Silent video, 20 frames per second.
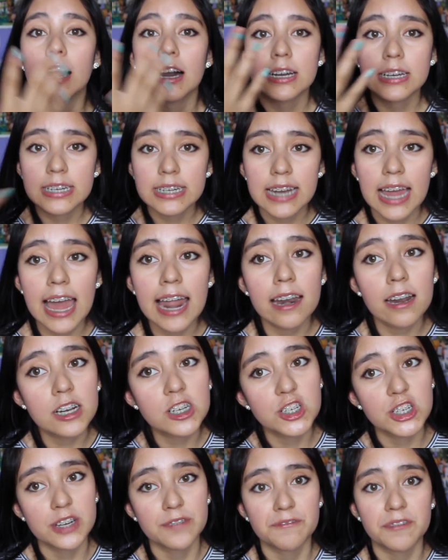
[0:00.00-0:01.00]
a good
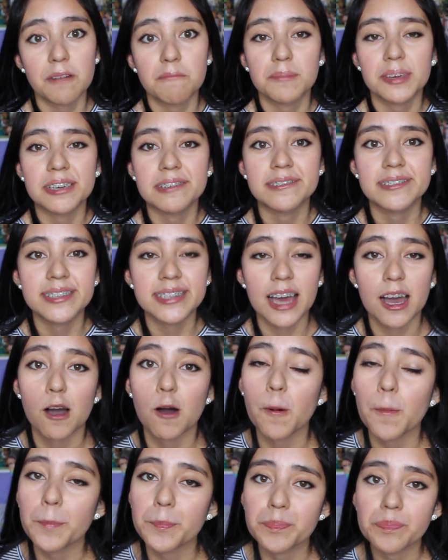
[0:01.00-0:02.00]
energy from you.
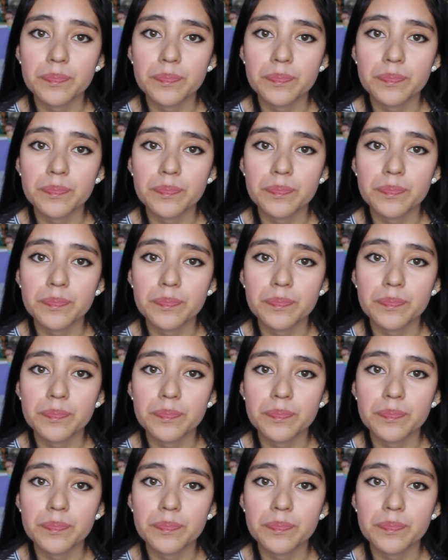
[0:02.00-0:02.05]
So